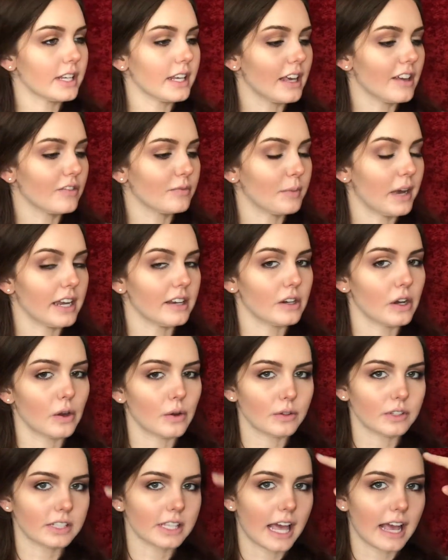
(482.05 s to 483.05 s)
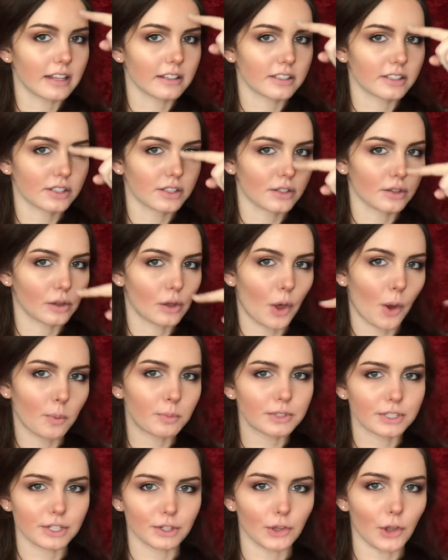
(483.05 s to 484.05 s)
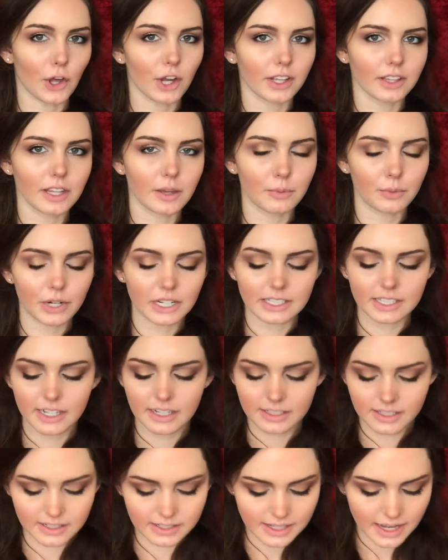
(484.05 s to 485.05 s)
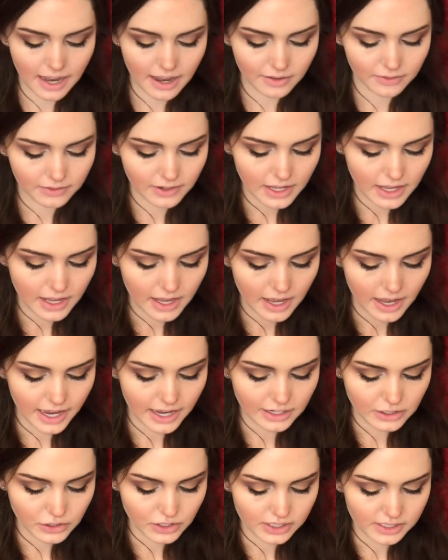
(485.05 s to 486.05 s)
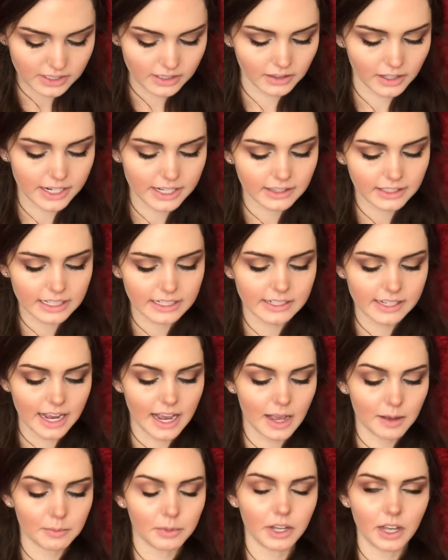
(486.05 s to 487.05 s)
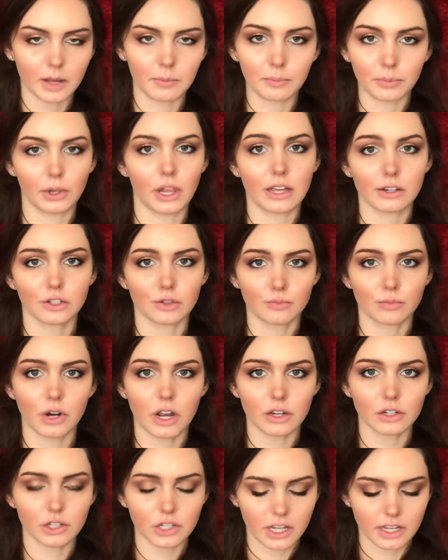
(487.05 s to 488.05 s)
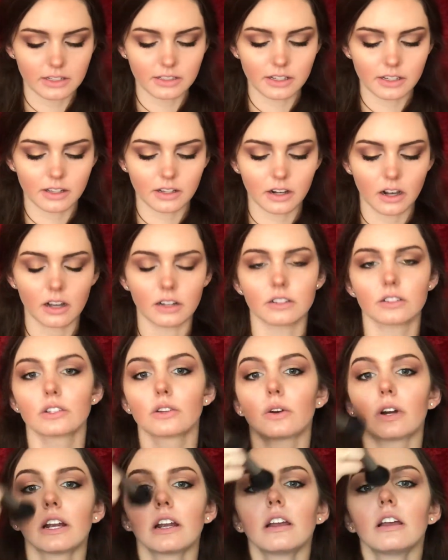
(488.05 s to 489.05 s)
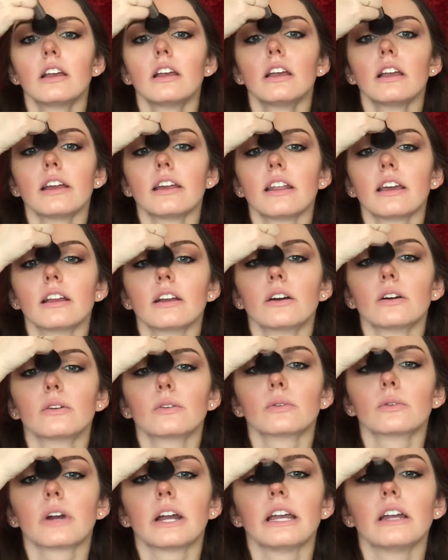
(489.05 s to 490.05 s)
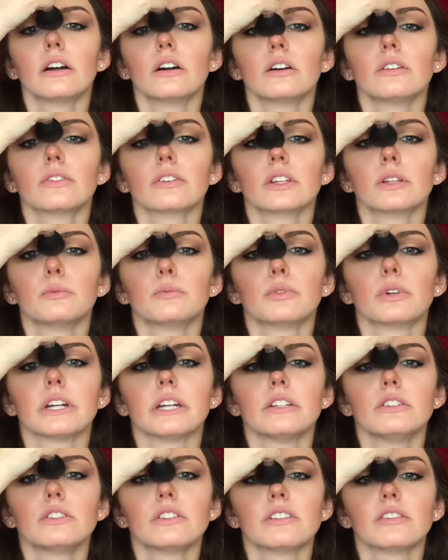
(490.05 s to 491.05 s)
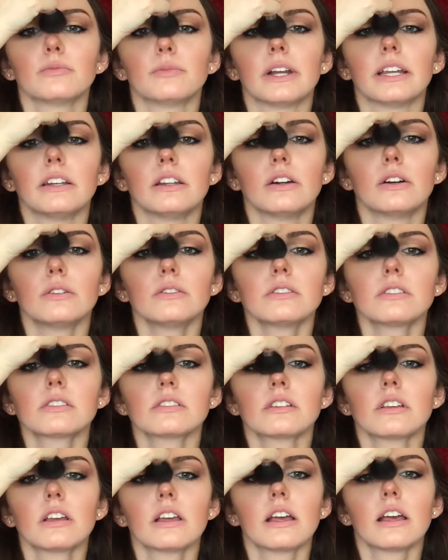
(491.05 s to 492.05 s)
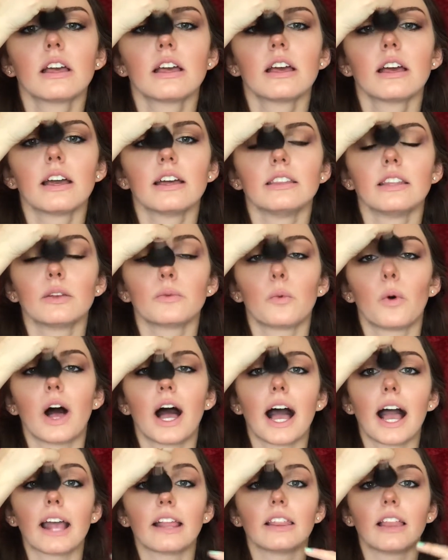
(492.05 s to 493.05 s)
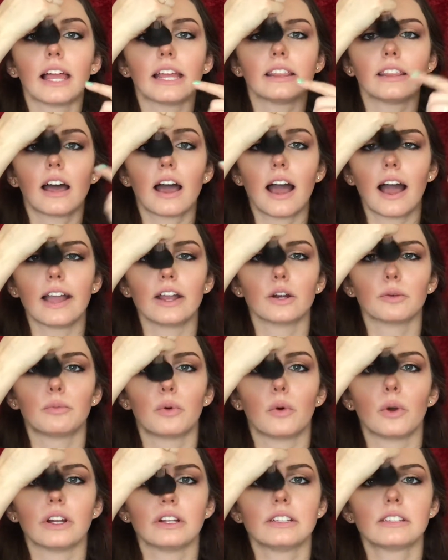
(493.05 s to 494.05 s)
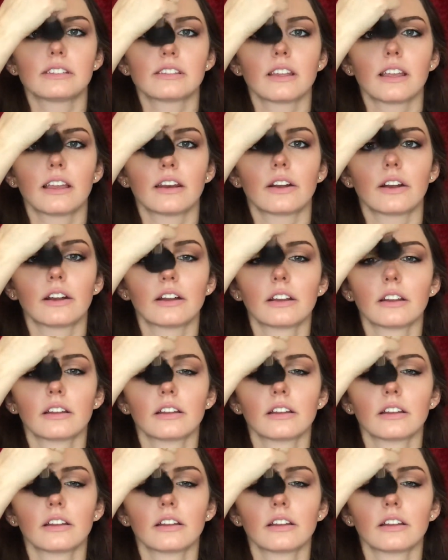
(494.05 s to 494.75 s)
To give my nose that sloped look that princesses have, I just lightly dab a blush brush into the contour, and I go right over the bridge of my nose, and then we'll highlight the higher points later.